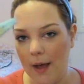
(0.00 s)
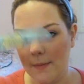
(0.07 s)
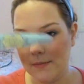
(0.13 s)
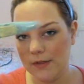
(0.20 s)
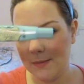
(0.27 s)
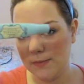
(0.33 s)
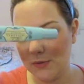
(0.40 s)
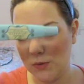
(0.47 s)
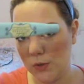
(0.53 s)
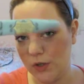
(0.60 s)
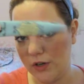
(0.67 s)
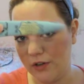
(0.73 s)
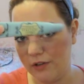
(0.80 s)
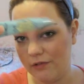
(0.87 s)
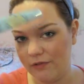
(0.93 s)
some sort
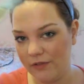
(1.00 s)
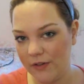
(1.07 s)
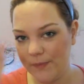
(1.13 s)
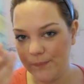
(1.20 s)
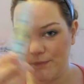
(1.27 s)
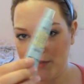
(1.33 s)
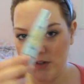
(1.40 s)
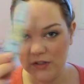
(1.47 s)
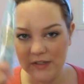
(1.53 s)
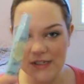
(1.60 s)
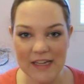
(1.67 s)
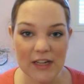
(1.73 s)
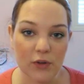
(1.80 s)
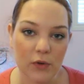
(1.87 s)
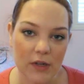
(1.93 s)
of
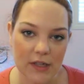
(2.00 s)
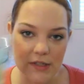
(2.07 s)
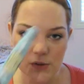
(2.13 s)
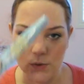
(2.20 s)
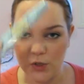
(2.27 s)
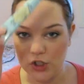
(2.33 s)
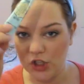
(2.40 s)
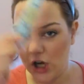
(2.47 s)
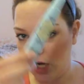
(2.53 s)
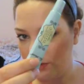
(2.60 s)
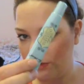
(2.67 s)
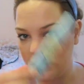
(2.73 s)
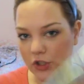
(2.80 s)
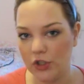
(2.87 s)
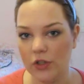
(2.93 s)
decrease or
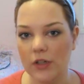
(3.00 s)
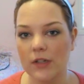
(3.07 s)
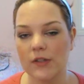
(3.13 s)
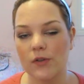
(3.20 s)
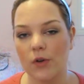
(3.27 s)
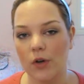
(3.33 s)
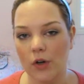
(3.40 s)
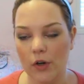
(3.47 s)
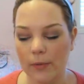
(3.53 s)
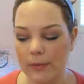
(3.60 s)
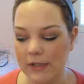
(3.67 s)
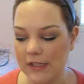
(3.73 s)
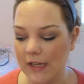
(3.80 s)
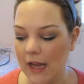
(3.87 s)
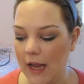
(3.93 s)
Shadow Insurance or
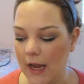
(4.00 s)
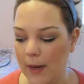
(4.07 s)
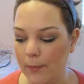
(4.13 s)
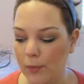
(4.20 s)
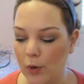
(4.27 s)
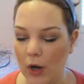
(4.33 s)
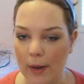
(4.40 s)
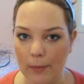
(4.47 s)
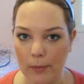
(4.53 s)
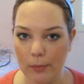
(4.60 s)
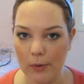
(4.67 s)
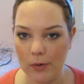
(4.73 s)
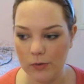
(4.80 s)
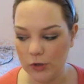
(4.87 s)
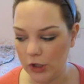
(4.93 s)
Urban Decay primer
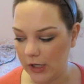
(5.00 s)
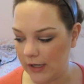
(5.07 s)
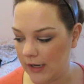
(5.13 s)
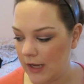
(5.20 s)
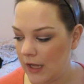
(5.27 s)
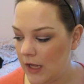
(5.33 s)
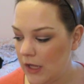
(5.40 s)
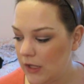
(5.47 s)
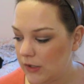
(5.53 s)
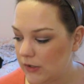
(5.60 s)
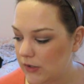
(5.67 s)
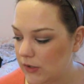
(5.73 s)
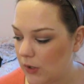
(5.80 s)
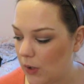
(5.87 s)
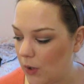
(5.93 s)
potion.
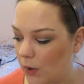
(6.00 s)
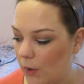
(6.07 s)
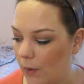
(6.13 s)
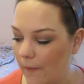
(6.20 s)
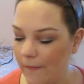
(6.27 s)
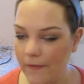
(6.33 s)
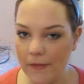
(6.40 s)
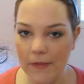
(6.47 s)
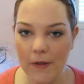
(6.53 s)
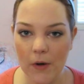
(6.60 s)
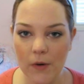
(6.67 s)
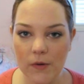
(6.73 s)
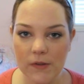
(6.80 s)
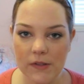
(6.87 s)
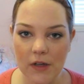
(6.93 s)
So
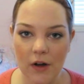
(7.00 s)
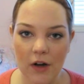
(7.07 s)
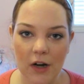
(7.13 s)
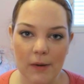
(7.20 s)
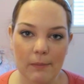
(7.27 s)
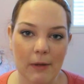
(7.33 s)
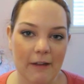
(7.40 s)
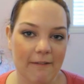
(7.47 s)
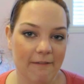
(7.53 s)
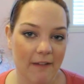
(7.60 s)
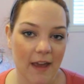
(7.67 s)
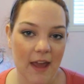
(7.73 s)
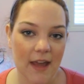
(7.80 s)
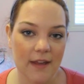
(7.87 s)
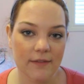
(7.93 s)
those are my
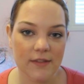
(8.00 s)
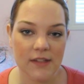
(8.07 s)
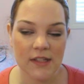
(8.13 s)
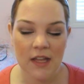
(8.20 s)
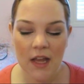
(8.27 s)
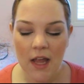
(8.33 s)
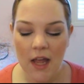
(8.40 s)
faves.